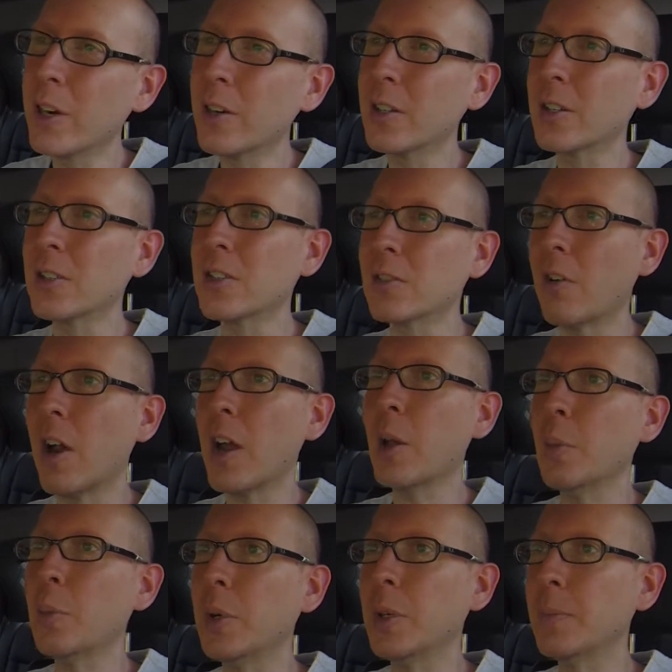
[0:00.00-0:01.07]
hard to
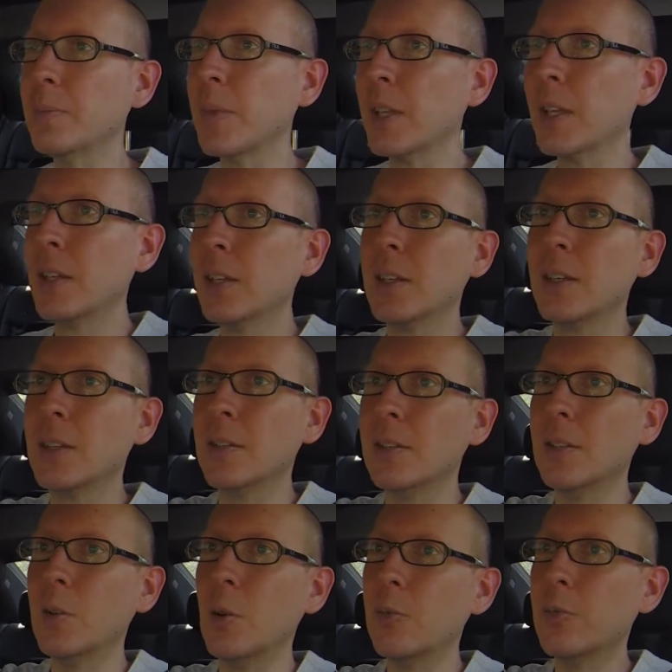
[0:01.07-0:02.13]
describe, but
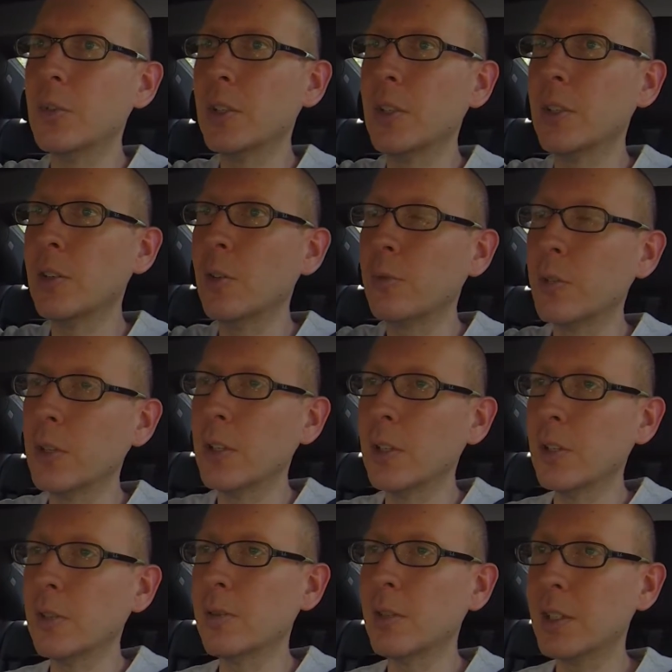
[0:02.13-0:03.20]
hopefully
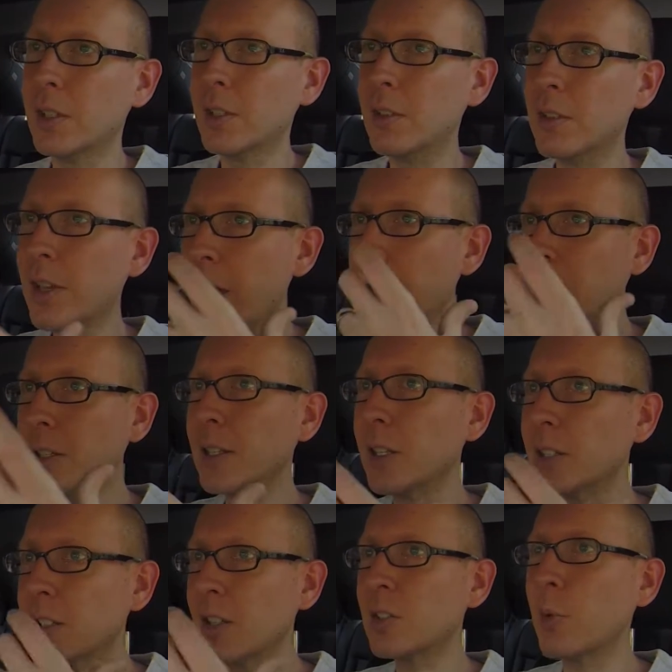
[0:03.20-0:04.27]
you kind of get a
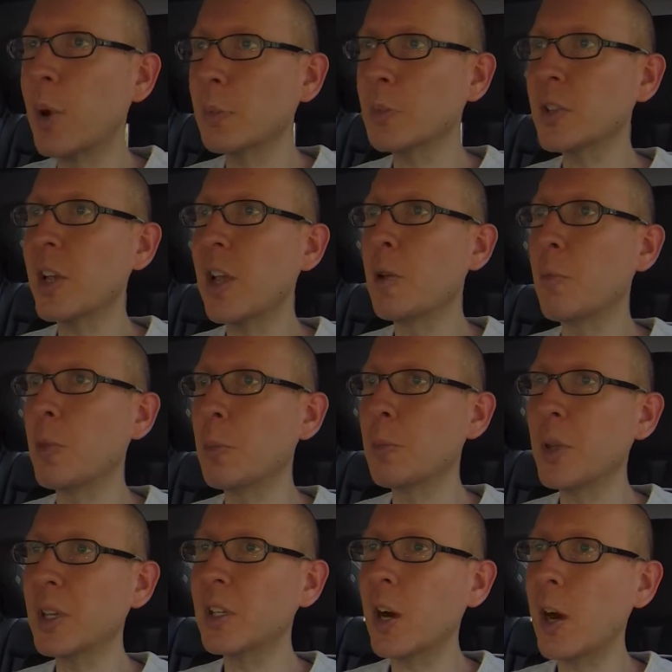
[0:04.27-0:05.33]
sense of what I'm saying. With a
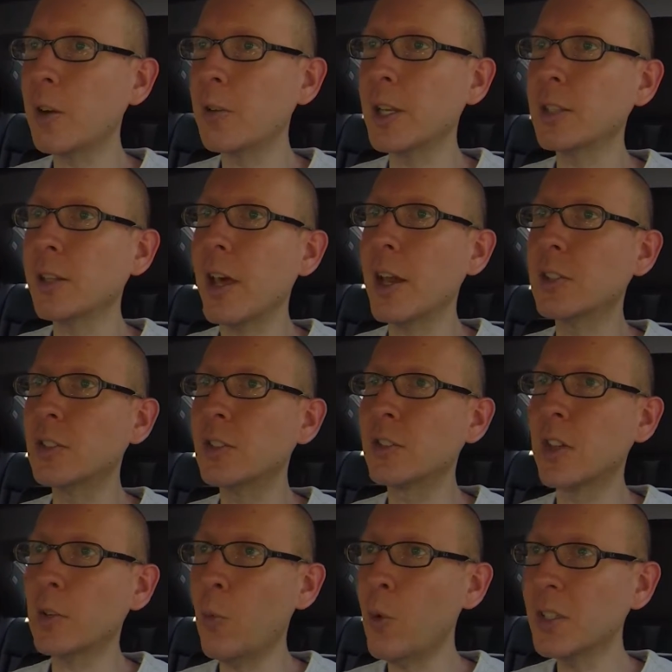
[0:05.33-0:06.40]
big car like that, it's just
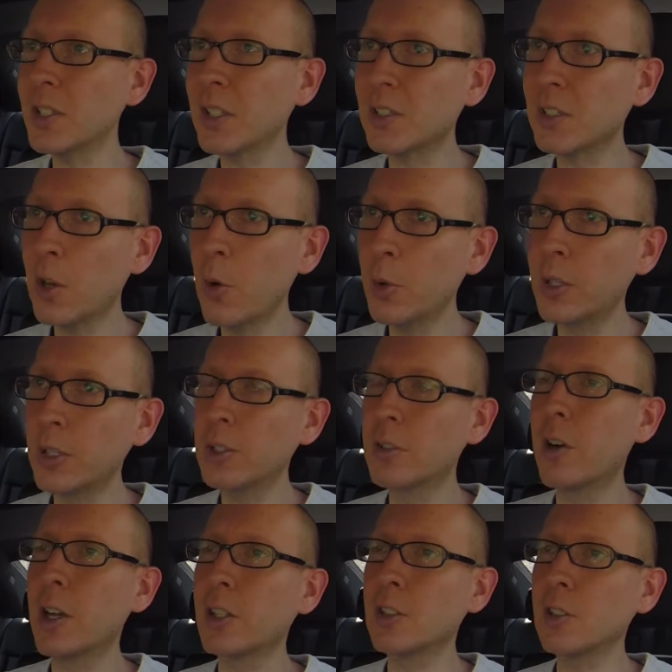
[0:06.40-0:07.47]
like once it gets going in a
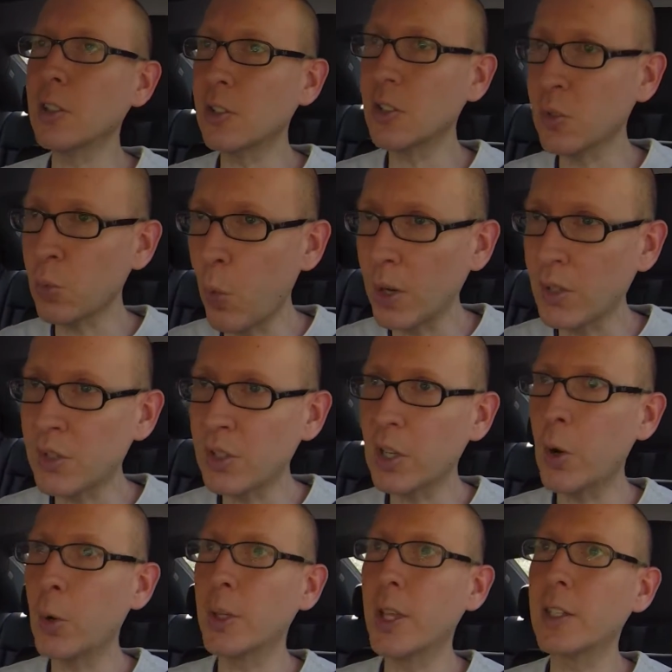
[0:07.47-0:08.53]
direction, it just wants to
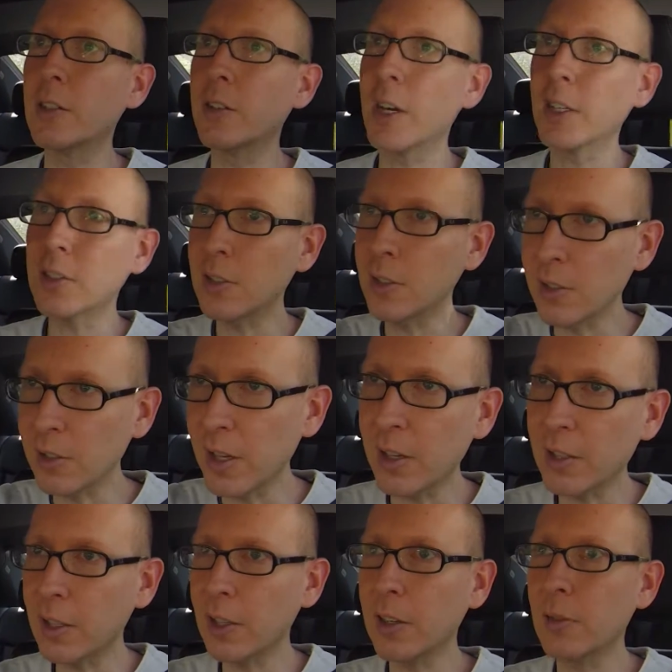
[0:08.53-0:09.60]
go in that direction. You
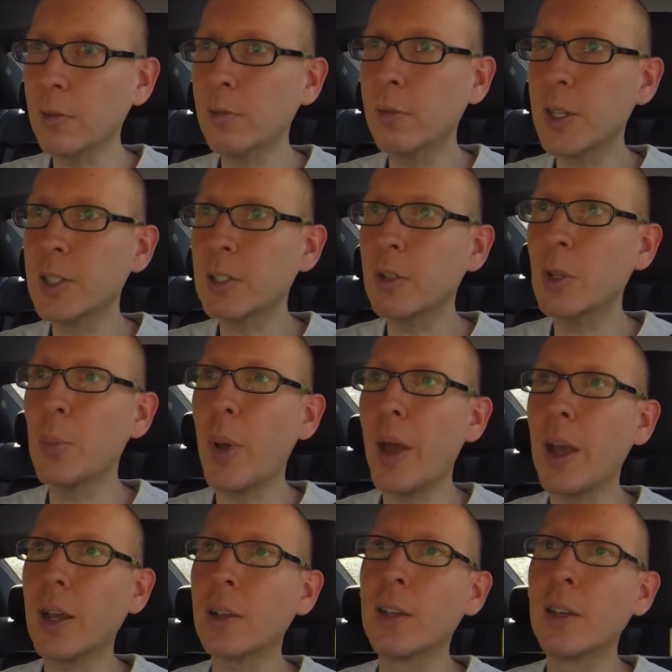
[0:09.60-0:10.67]
gotta kind of wrestle it
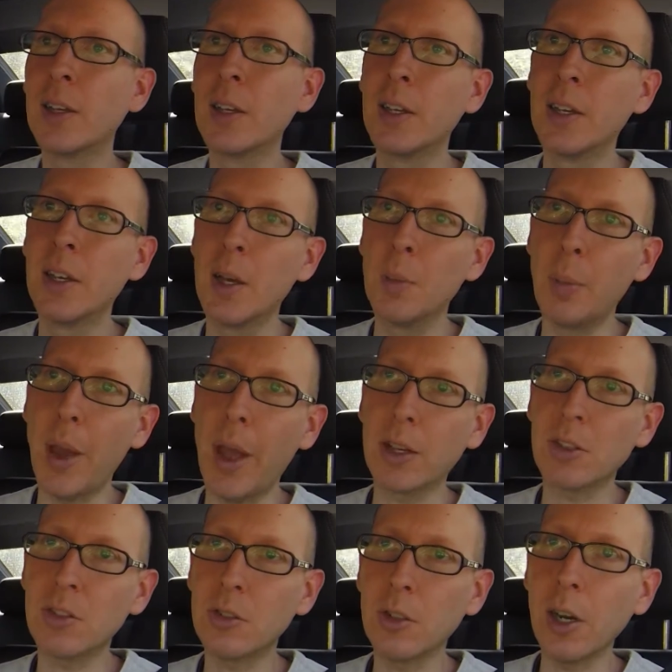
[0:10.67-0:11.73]
back
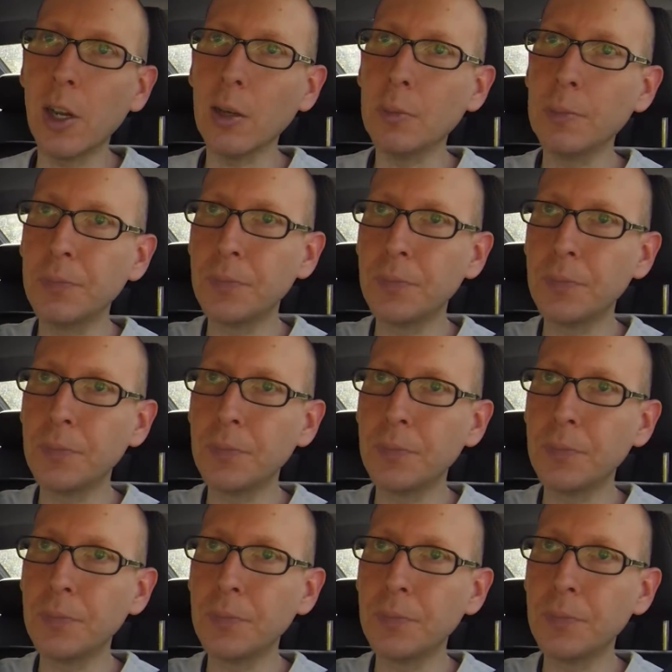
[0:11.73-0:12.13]
straight.